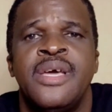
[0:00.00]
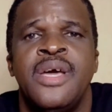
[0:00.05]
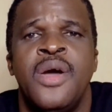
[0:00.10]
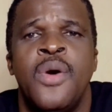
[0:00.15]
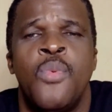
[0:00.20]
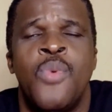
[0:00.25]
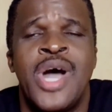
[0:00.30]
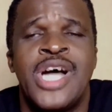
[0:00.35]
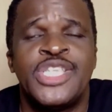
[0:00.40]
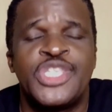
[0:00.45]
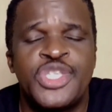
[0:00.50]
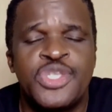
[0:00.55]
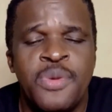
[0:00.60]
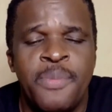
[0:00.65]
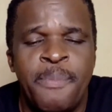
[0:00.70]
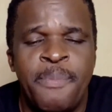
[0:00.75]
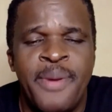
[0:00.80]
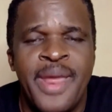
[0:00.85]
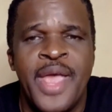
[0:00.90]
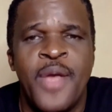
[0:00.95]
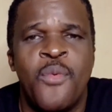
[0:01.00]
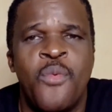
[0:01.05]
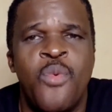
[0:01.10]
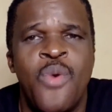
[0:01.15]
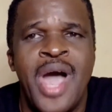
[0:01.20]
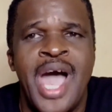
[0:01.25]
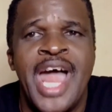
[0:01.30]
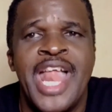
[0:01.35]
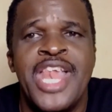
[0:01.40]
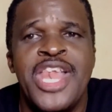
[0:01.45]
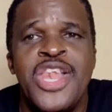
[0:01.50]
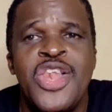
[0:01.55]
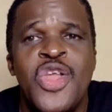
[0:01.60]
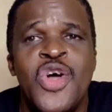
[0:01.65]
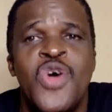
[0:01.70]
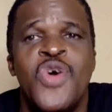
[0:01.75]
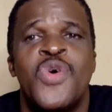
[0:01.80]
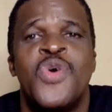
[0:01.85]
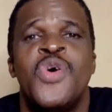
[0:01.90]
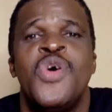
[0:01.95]
Once you break one
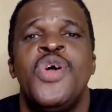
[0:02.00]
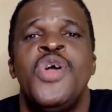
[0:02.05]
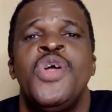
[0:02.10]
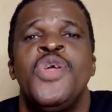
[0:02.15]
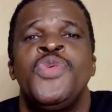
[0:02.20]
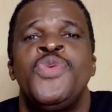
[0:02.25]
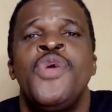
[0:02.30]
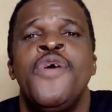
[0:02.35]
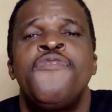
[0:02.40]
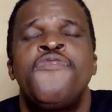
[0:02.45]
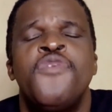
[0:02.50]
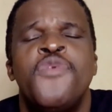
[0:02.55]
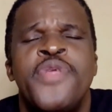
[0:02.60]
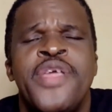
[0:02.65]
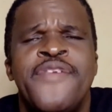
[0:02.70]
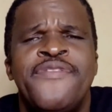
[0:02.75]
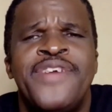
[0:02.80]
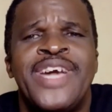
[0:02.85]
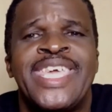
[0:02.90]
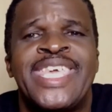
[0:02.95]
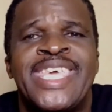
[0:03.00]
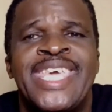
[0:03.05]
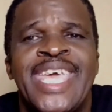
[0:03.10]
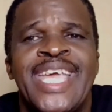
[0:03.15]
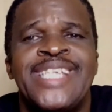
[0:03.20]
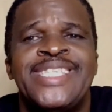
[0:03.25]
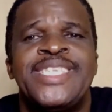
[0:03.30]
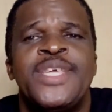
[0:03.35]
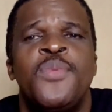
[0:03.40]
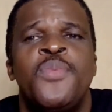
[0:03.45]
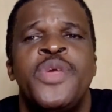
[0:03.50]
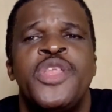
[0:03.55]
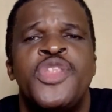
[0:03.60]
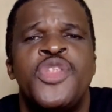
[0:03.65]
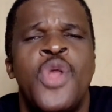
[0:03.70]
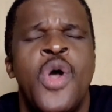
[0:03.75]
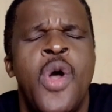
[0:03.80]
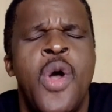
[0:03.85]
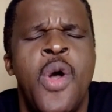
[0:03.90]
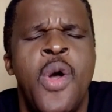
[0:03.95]
law, you're forever guilty with
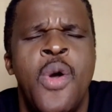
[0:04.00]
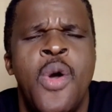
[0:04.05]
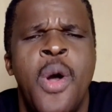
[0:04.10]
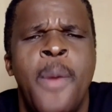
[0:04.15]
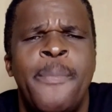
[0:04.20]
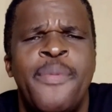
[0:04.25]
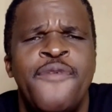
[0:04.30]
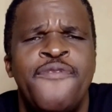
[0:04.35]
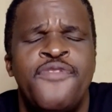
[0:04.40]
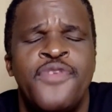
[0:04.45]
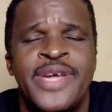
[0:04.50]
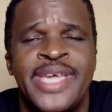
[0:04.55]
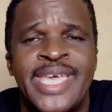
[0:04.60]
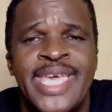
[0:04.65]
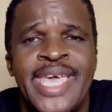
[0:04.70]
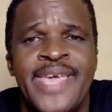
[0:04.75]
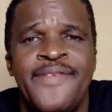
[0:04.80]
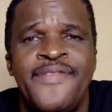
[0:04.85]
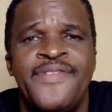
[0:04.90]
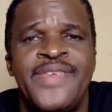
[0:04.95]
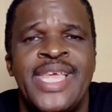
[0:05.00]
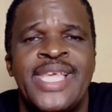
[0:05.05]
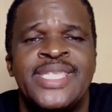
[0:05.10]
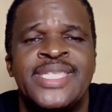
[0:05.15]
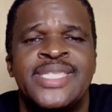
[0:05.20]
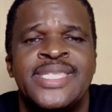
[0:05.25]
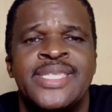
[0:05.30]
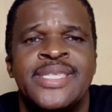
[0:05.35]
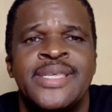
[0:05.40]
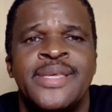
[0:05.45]
no hope of forgiveness.